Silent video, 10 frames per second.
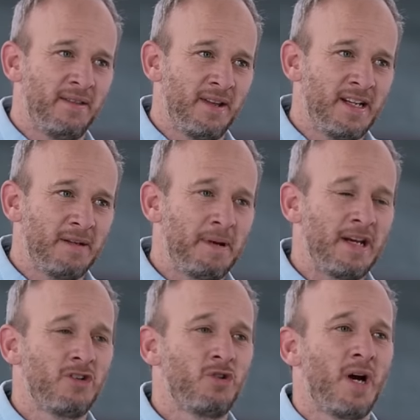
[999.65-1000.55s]
the
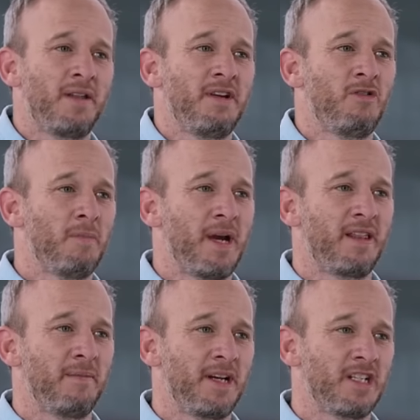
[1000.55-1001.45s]
independent who I think will make
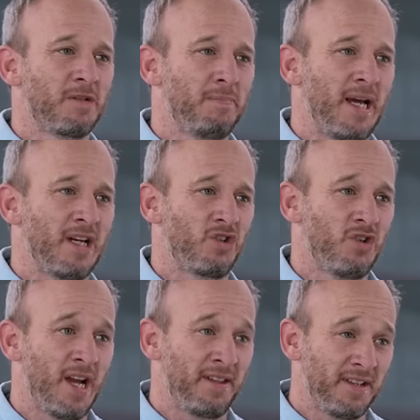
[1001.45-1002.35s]
the biggest splash
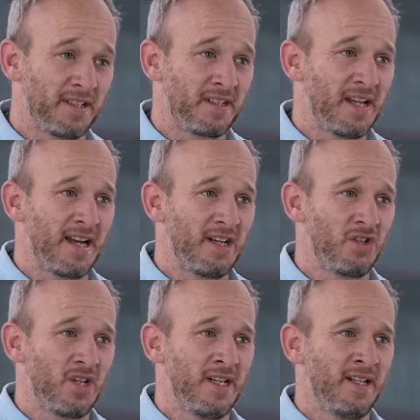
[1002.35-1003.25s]
at this
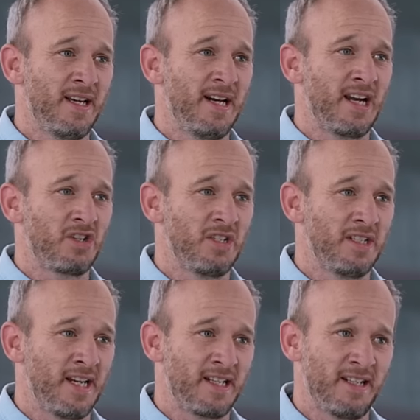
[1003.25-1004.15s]
stage in the elections
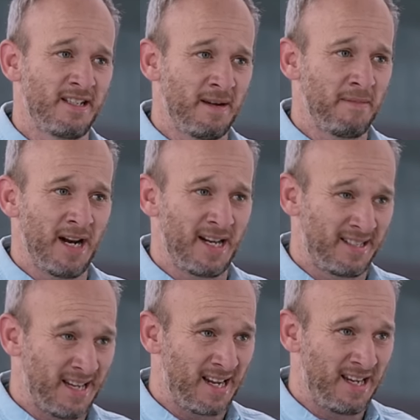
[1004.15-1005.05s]
next is someone like
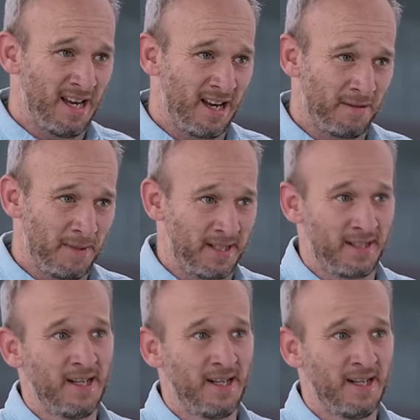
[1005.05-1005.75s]
Zackie Achmat,